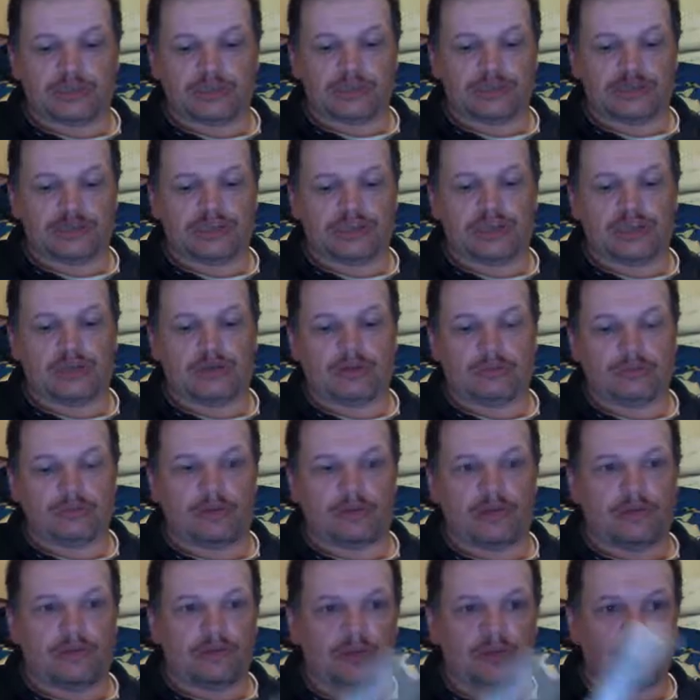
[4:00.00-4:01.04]
my second
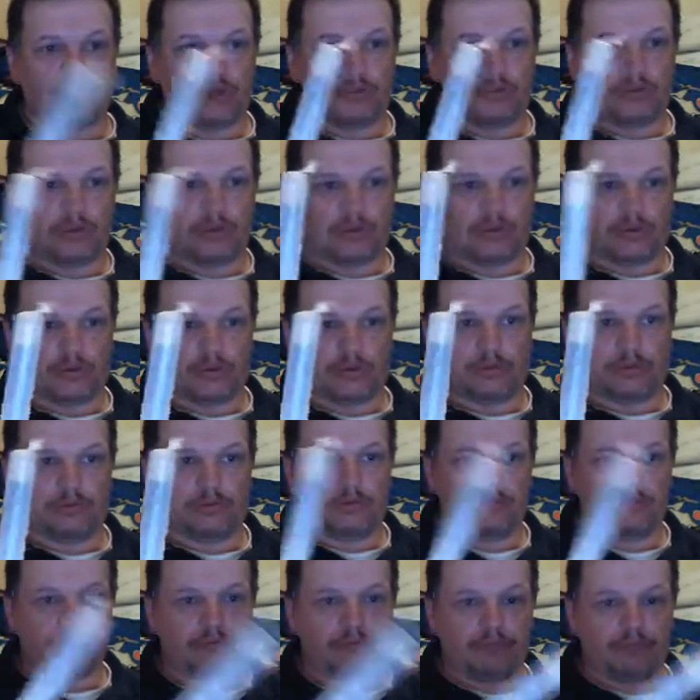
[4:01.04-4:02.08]
PVA
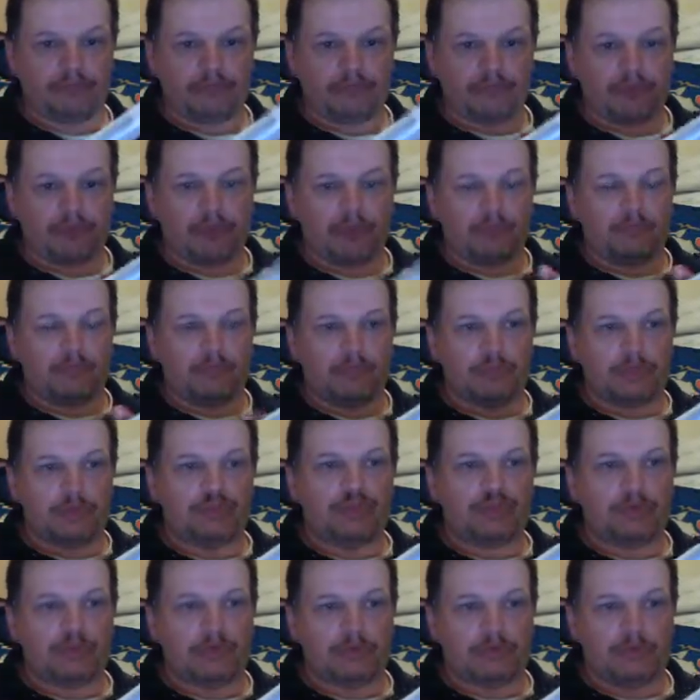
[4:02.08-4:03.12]
mesh
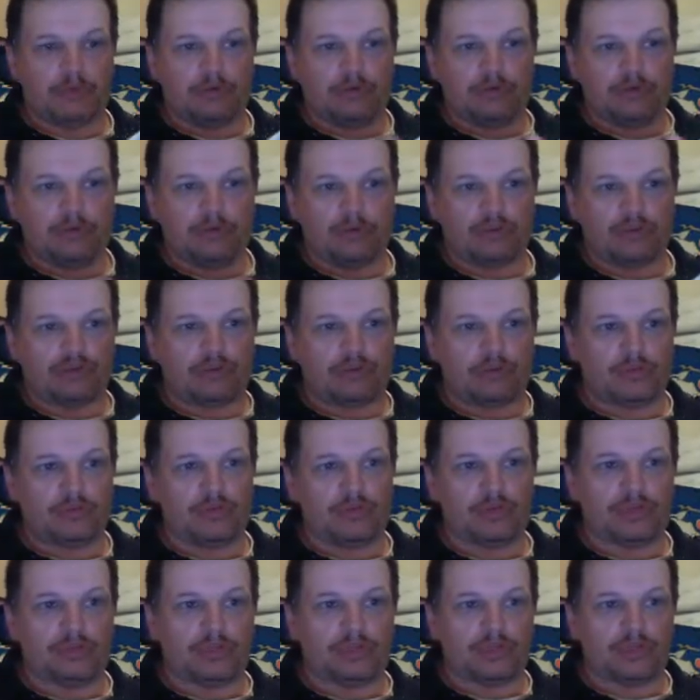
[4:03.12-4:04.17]
which I
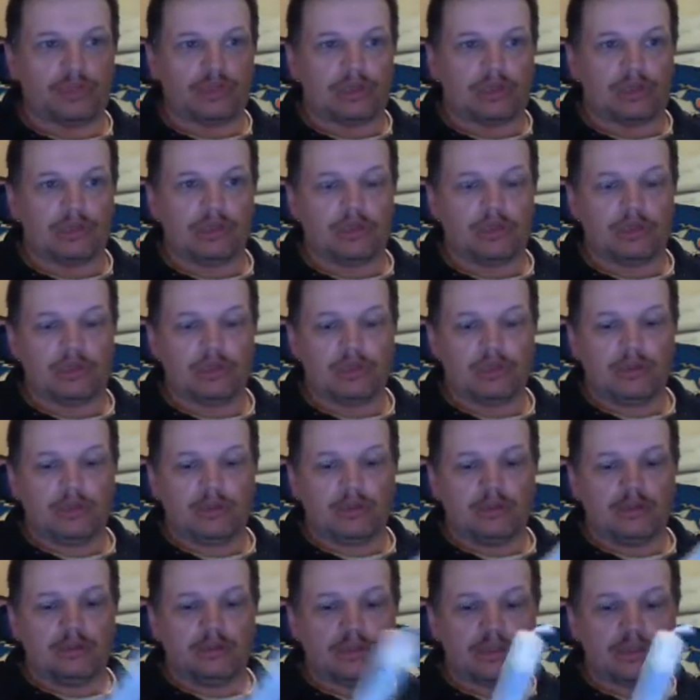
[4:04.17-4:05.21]
bought today.
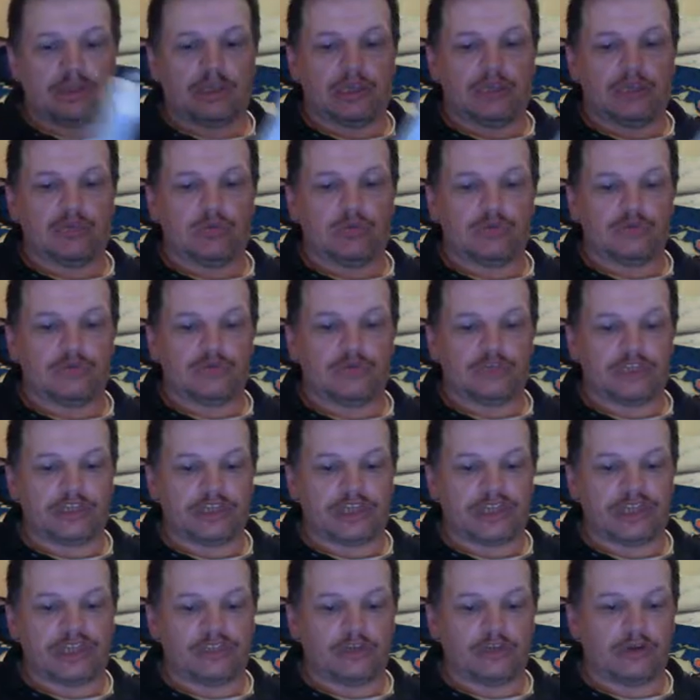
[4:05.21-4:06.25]
The kit already
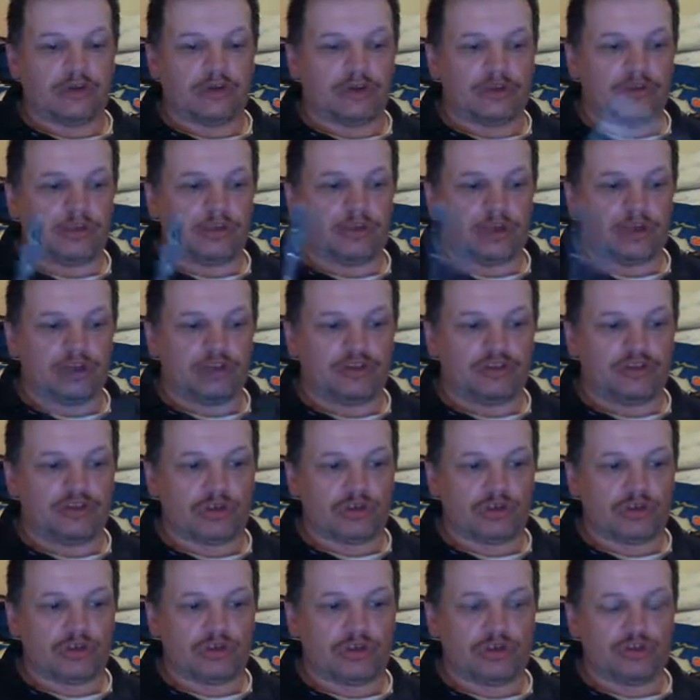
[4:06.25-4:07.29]
had like the plunger
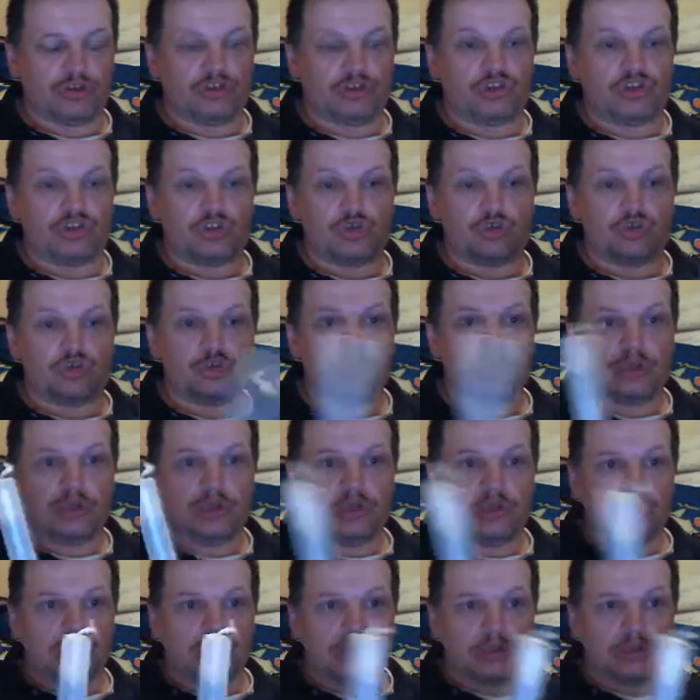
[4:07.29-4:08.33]
and the tube,
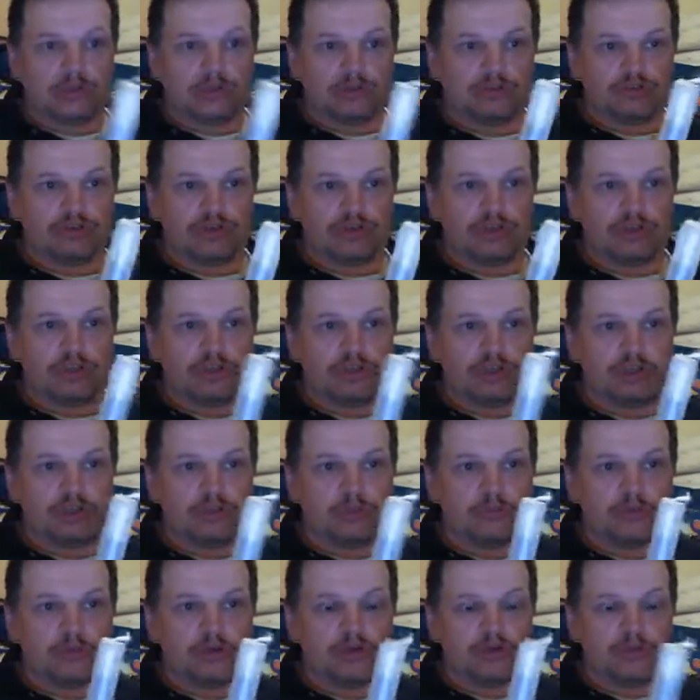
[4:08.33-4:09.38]
so I just needed to
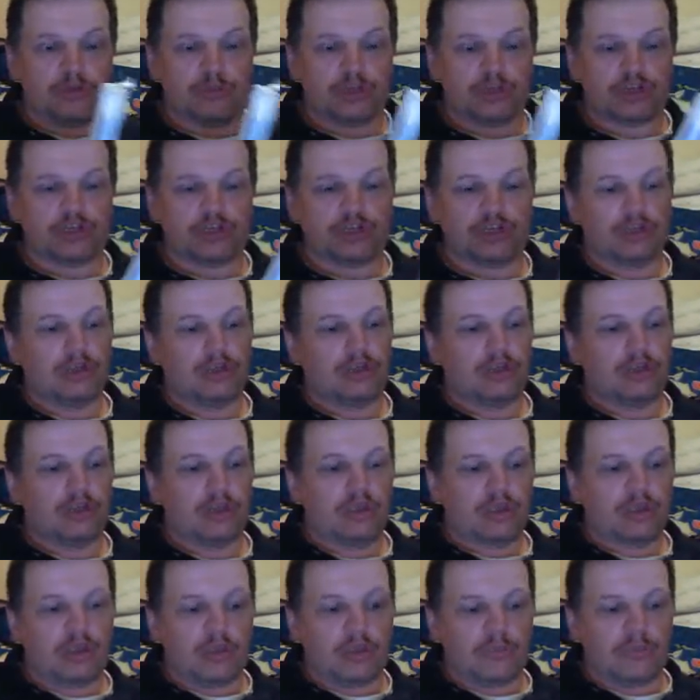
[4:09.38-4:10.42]
buy the mesh.
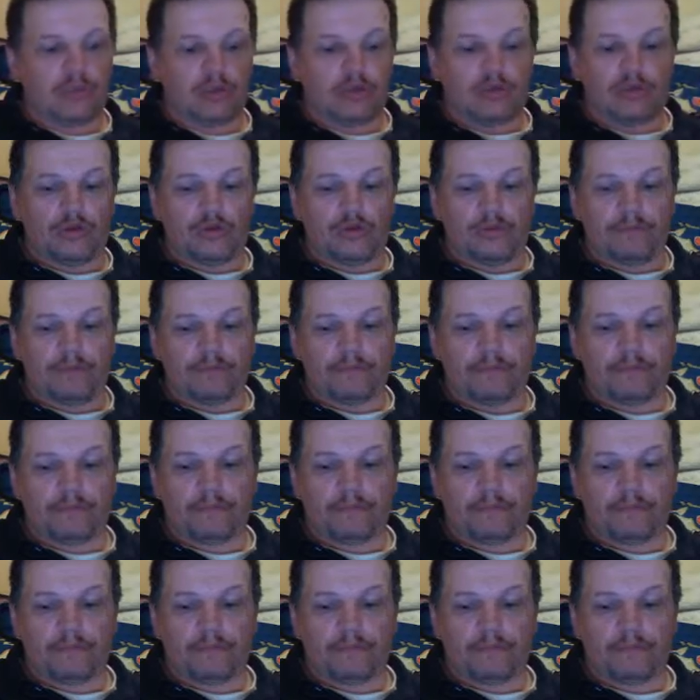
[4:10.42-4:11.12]
But the